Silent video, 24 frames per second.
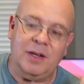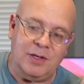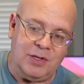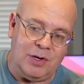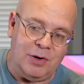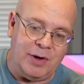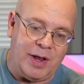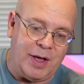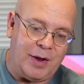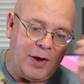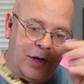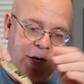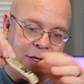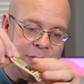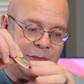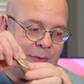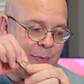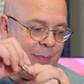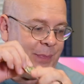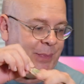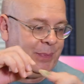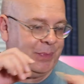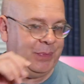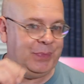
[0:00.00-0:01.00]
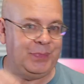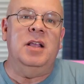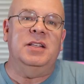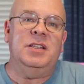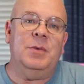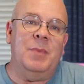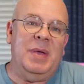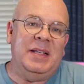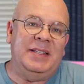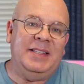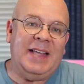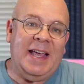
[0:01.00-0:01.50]
it turned out awesome.
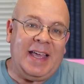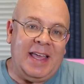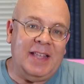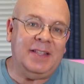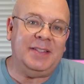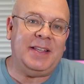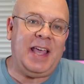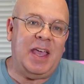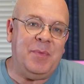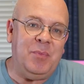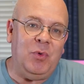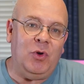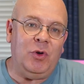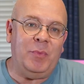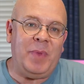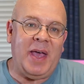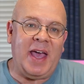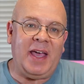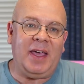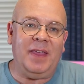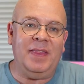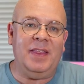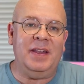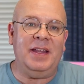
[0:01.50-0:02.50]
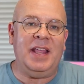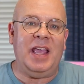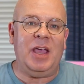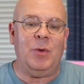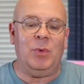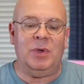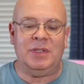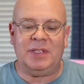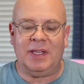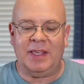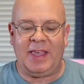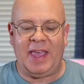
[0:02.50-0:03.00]
So my second skateboard back in the day
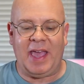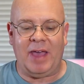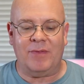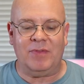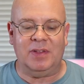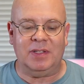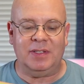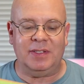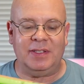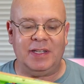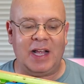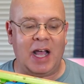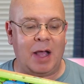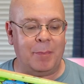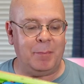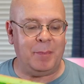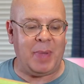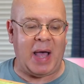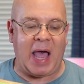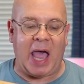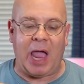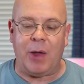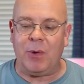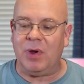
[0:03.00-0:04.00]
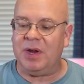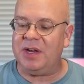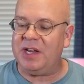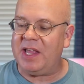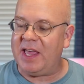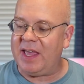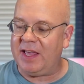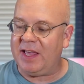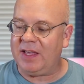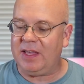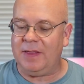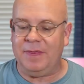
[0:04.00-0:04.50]
was a Kevin Staab Pirate
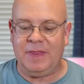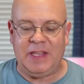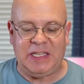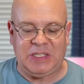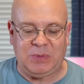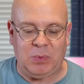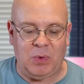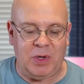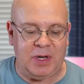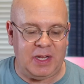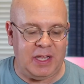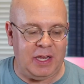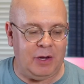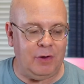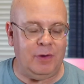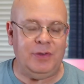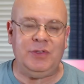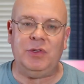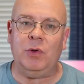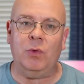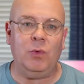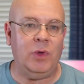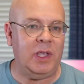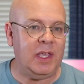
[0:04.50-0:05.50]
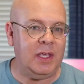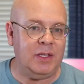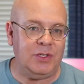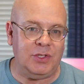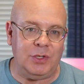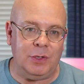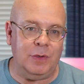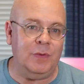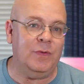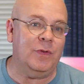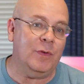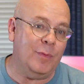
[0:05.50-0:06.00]
deck, and this one here is a
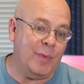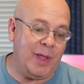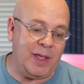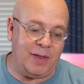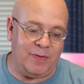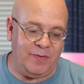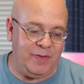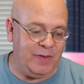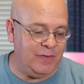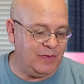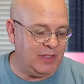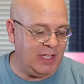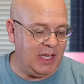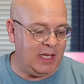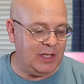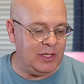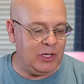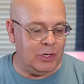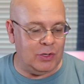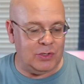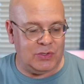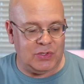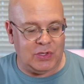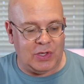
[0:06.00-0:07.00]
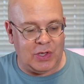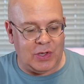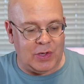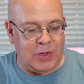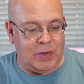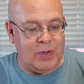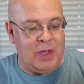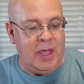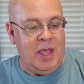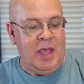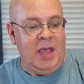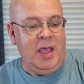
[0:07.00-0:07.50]
reissue from like 15 years ago.
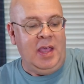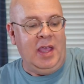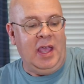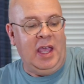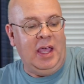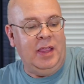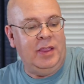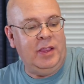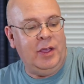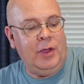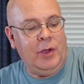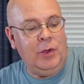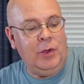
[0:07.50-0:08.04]
And the